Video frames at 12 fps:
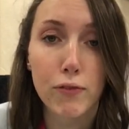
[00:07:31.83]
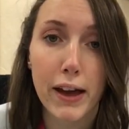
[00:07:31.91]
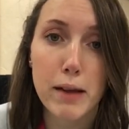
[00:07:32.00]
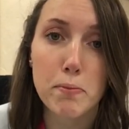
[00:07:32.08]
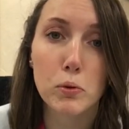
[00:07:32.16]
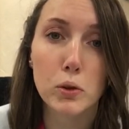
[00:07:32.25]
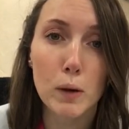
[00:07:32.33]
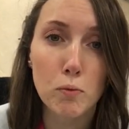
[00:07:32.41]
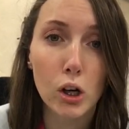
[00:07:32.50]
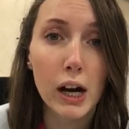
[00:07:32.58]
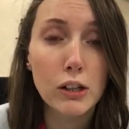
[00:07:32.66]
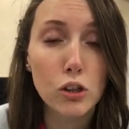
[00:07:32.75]
fables. I'm
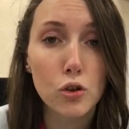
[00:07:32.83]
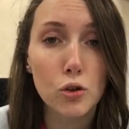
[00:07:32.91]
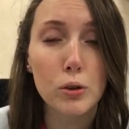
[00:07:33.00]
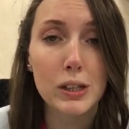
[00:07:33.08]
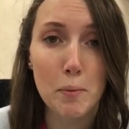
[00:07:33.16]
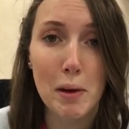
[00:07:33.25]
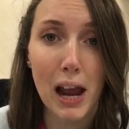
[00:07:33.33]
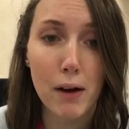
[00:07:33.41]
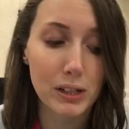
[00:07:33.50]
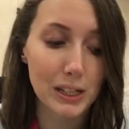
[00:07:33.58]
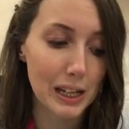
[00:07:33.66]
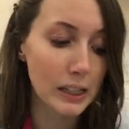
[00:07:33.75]
trying to draw
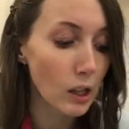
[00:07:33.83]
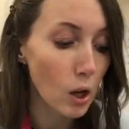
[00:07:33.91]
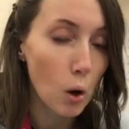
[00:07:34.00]
similarities.